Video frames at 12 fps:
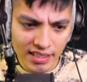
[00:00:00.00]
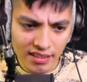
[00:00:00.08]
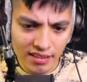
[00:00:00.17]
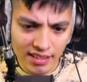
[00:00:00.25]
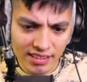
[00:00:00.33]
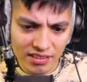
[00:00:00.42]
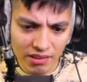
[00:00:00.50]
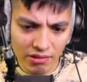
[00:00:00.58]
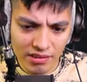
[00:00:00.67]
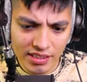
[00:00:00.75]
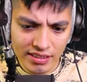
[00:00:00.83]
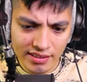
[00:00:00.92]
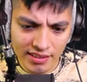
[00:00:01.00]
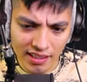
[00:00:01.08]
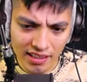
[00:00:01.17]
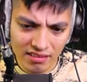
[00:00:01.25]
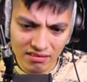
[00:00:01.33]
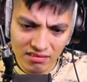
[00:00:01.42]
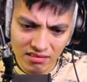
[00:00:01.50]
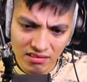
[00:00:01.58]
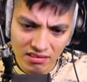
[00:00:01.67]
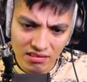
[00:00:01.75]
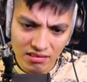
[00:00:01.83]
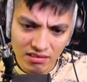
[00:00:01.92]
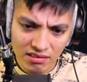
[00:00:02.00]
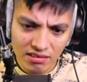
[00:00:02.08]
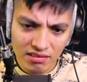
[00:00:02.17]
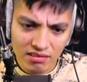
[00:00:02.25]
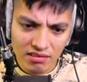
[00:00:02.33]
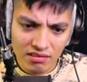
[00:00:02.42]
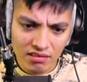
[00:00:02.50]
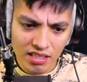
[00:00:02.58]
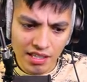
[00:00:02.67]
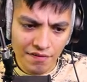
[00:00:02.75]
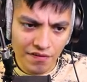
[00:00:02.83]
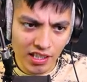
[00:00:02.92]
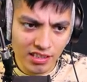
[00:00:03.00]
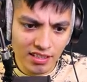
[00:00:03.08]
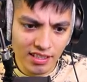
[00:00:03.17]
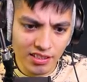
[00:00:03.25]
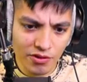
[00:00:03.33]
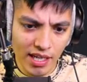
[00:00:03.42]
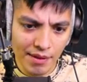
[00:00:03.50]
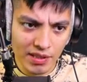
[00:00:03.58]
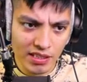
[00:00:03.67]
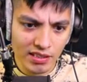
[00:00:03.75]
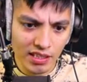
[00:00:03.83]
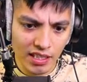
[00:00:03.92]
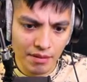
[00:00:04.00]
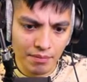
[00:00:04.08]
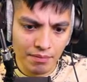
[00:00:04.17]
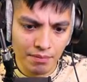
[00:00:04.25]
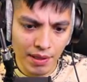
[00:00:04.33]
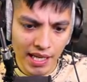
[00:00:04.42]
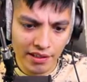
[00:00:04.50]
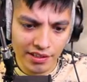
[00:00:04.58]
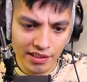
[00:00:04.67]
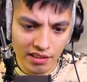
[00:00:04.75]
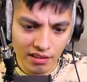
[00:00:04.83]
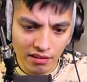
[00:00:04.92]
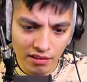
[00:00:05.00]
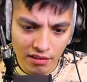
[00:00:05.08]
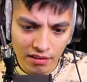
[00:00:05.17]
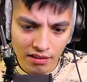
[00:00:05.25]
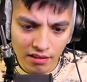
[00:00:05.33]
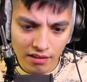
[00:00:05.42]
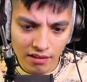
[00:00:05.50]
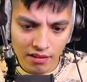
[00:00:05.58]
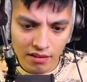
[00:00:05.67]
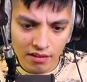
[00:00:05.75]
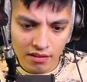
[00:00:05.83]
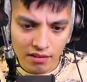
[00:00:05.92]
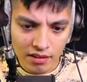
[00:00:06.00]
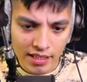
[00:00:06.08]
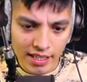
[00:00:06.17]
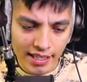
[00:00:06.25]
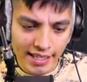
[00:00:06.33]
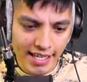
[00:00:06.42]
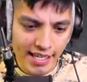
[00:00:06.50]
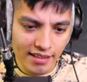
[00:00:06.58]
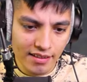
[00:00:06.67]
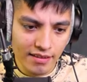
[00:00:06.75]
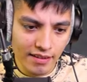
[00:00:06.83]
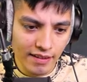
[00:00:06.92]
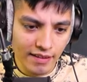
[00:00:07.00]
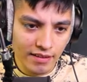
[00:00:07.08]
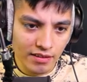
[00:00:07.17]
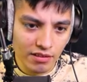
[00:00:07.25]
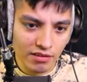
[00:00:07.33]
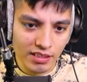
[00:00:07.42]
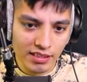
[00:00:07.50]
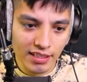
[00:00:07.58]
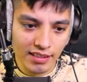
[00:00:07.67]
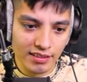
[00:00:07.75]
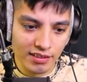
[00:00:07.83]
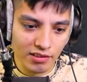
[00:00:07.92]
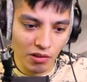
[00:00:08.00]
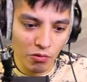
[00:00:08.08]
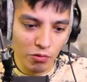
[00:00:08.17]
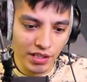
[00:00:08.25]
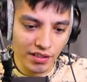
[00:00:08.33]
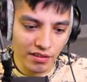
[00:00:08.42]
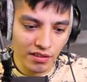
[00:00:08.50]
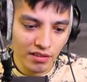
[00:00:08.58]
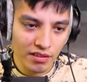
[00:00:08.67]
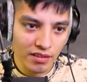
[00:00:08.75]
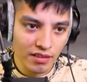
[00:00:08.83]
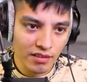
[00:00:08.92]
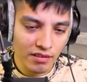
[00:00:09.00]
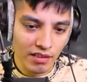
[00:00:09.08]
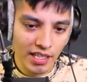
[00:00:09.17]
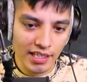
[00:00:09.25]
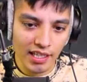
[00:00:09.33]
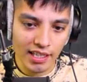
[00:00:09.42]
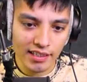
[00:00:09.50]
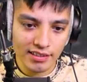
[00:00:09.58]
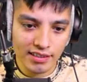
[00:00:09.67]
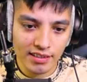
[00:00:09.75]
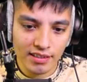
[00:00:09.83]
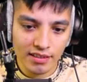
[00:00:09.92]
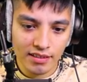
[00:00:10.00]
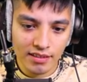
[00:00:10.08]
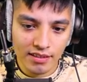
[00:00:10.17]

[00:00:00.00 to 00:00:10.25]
see, uh, let's go in this tunnel. Okay, first let's grab this uh, battery though. Okay, can't. Dude, this thing is so weird. Okay, nice.